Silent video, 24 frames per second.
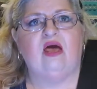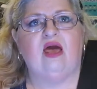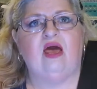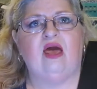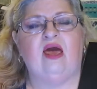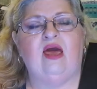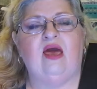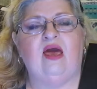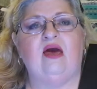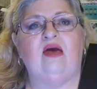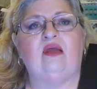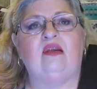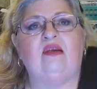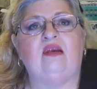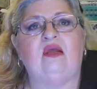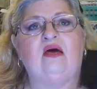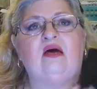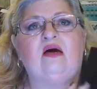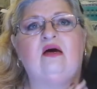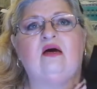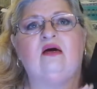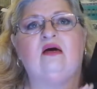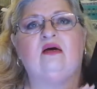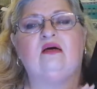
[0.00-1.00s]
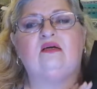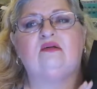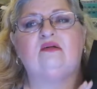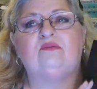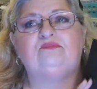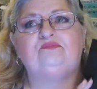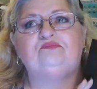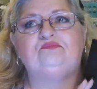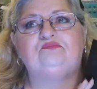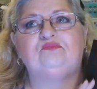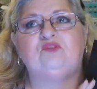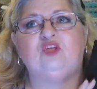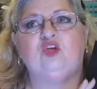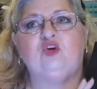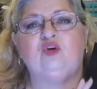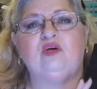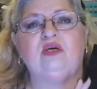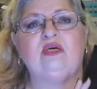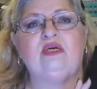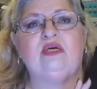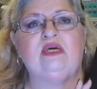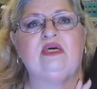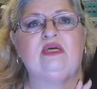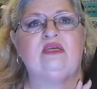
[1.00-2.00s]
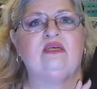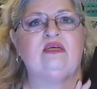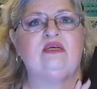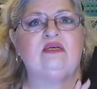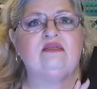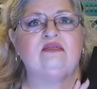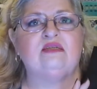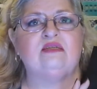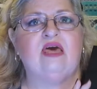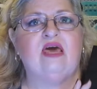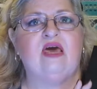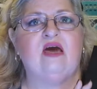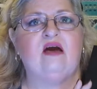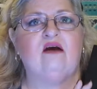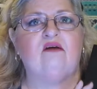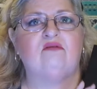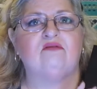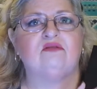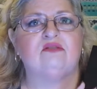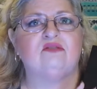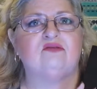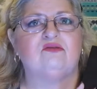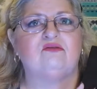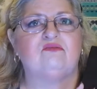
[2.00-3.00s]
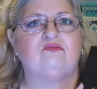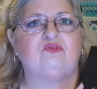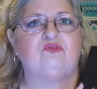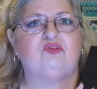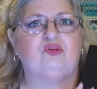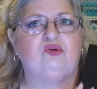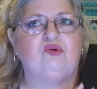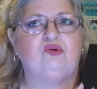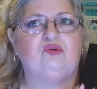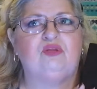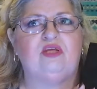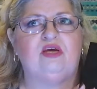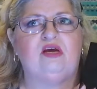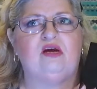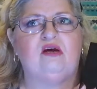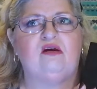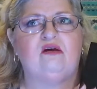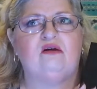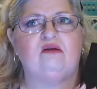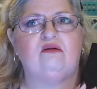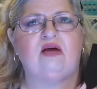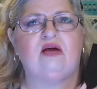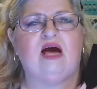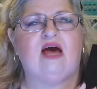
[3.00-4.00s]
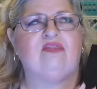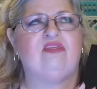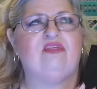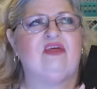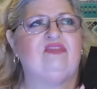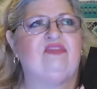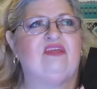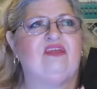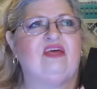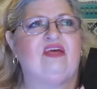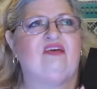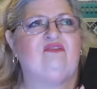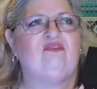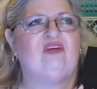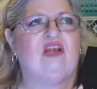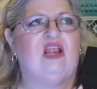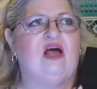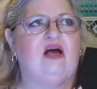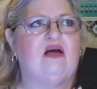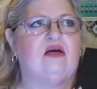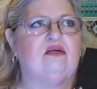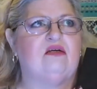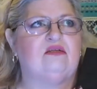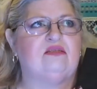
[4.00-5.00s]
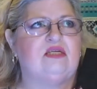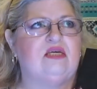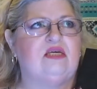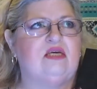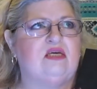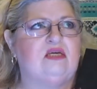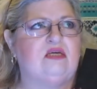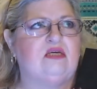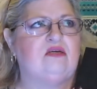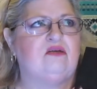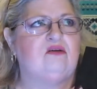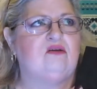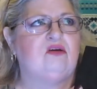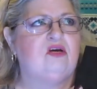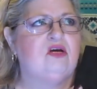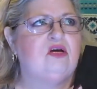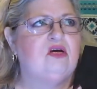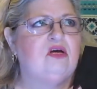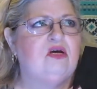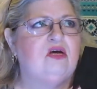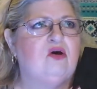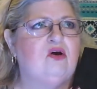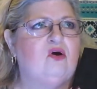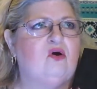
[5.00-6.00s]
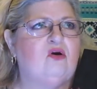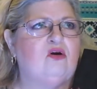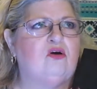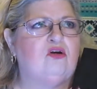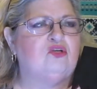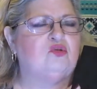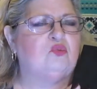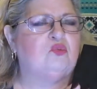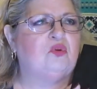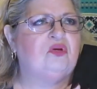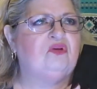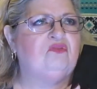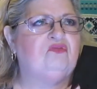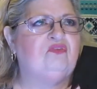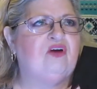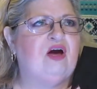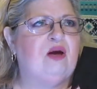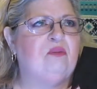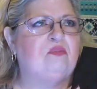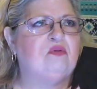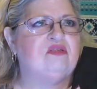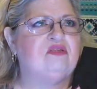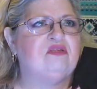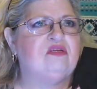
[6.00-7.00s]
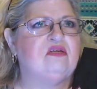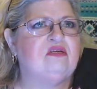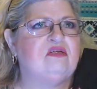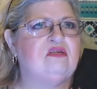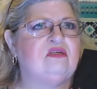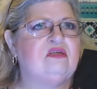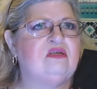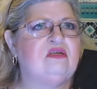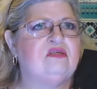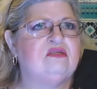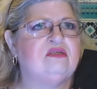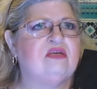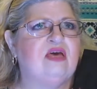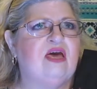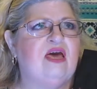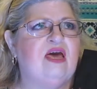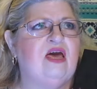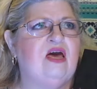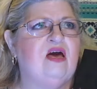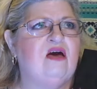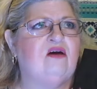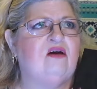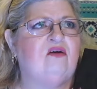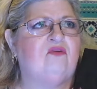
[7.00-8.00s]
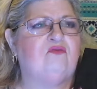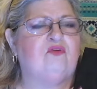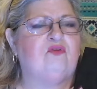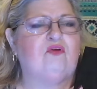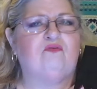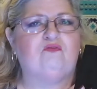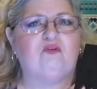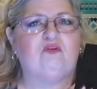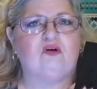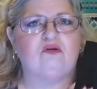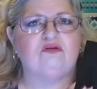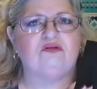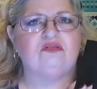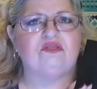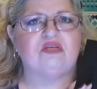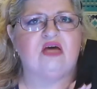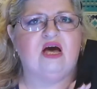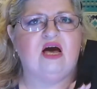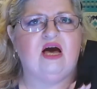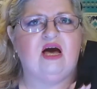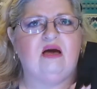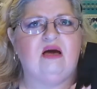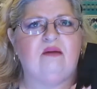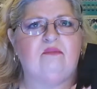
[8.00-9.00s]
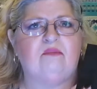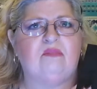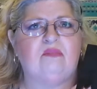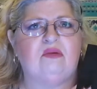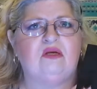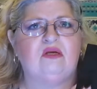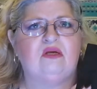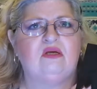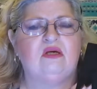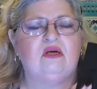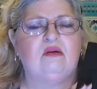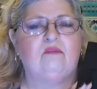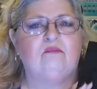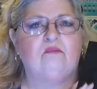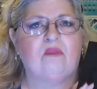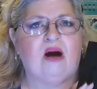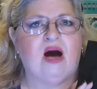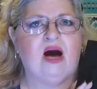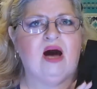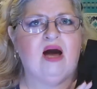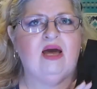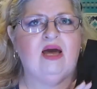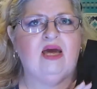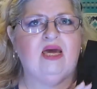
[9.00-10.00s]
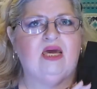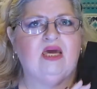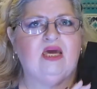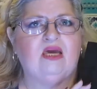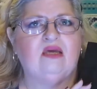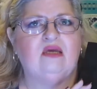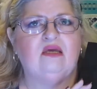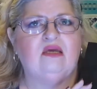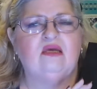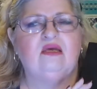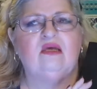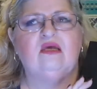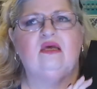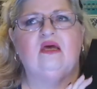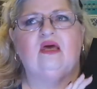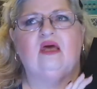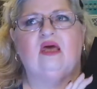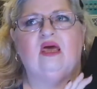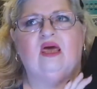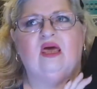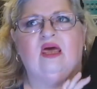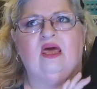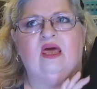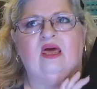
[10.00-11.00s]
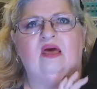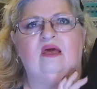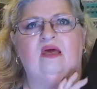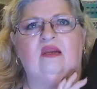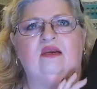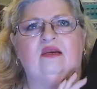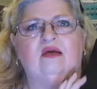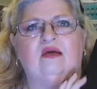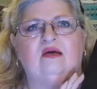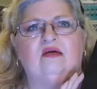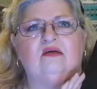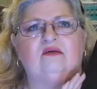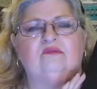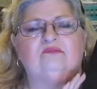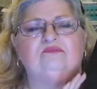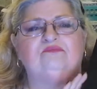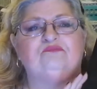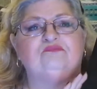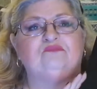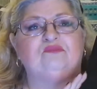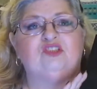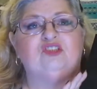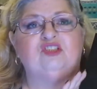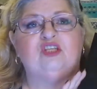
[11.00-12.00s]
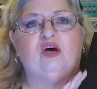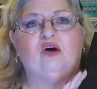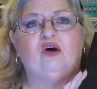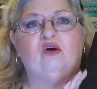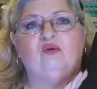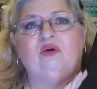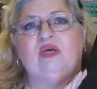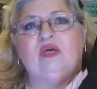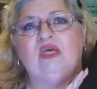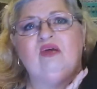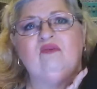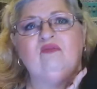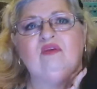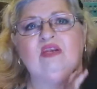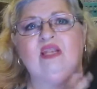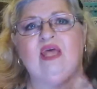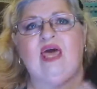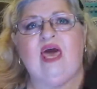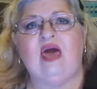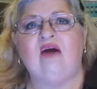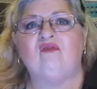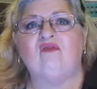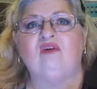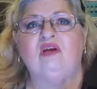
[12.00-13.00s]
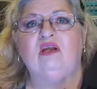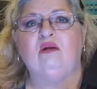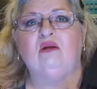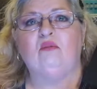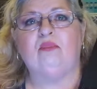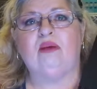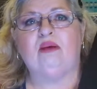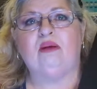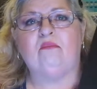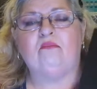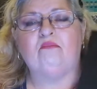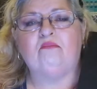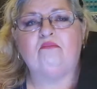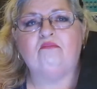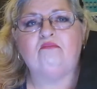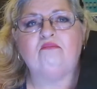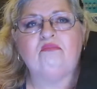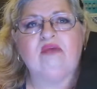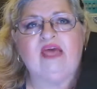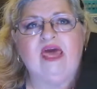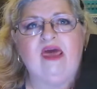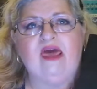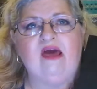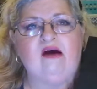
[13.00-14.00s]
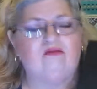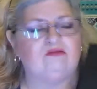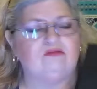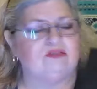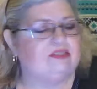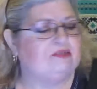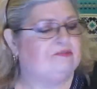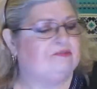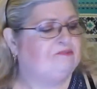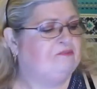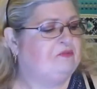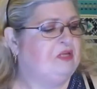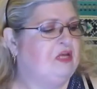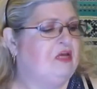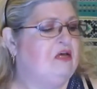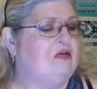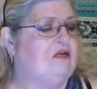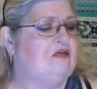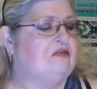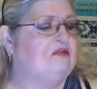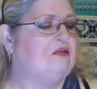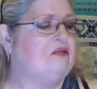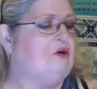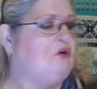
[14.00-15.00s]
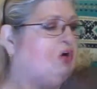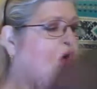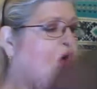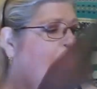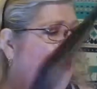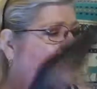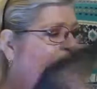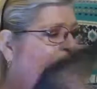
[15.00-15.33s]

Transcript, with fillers: And uh, you can get discounts through there. I think they give you like a 10 or 25% discount for first time buying. And uh, so even every little bit counts. So go